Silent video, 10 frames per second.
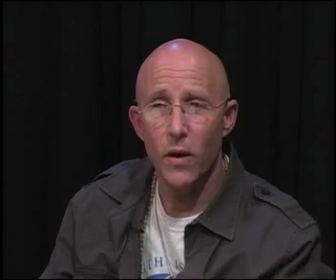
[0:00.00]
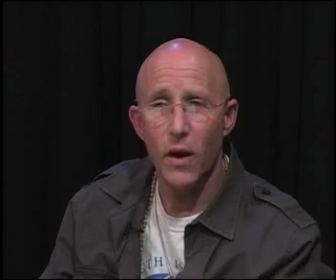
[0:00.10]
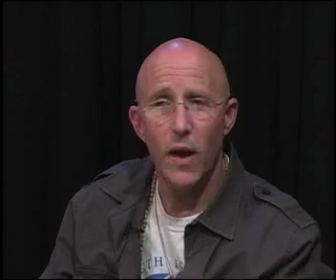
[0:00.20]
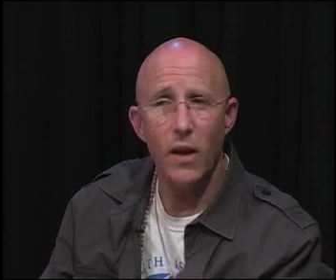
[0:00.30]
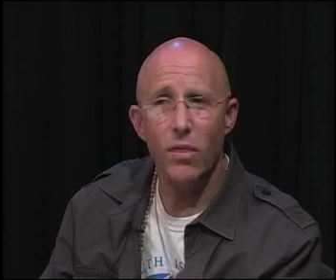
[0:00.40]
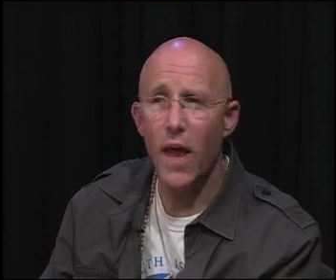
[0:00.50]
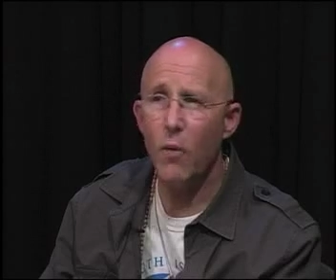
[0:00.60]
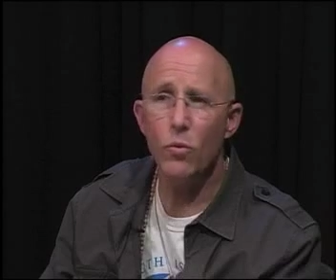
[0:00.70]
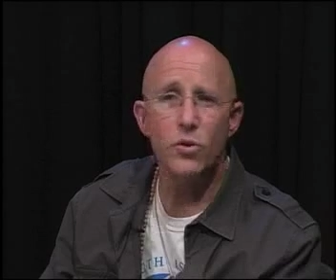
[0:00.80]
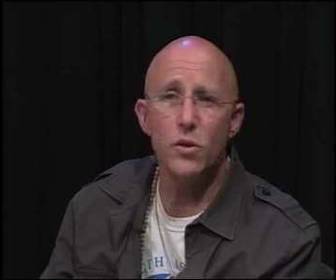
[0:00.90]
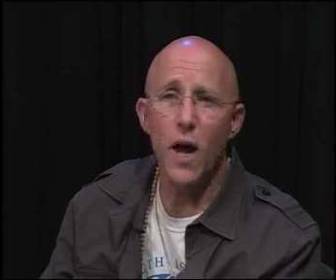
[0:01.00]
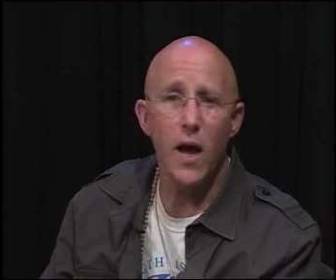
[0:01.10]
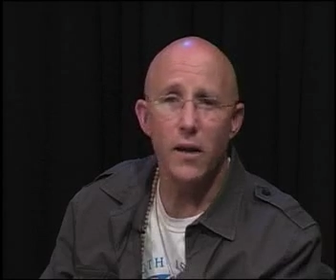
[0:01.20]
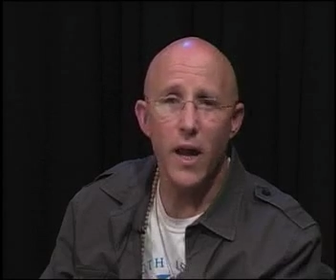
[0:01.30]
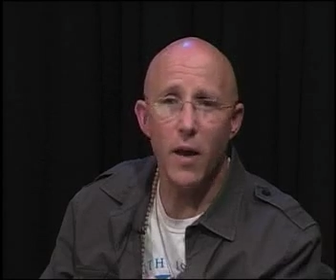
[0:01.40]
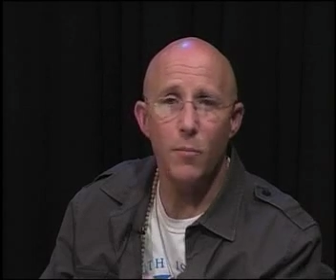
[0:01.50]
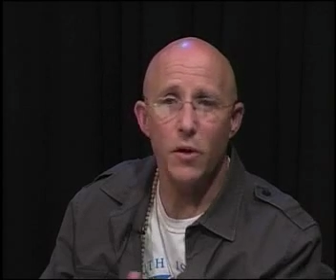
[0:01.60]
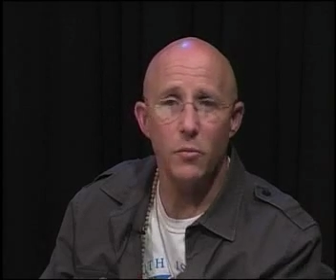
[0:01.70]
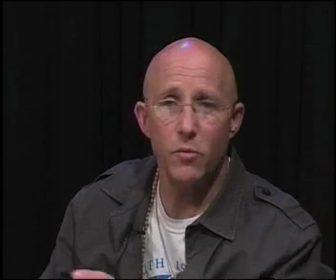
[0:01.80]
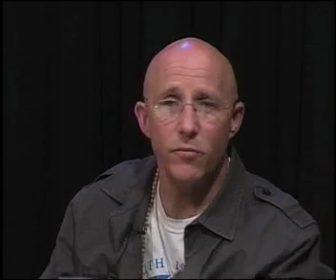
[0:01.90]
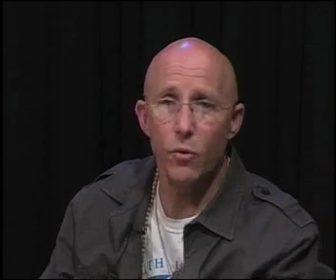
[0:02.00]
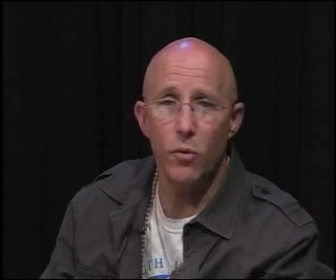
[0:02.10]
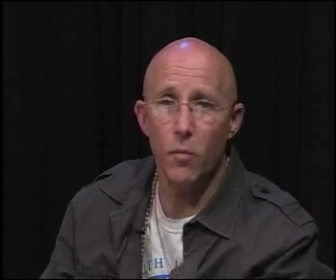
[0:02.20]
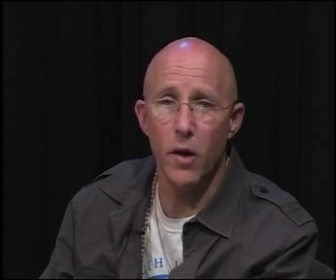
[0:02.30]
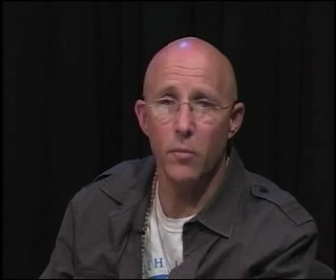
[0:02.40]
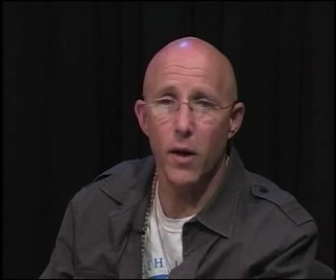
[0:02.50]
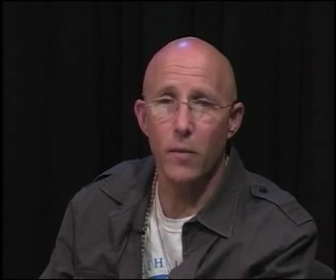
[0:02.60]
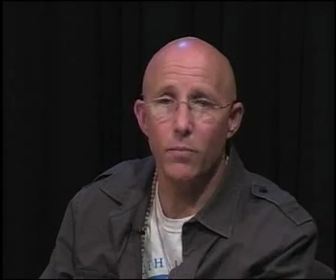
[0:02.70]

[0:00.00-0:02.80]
And that was not happening before the mind map.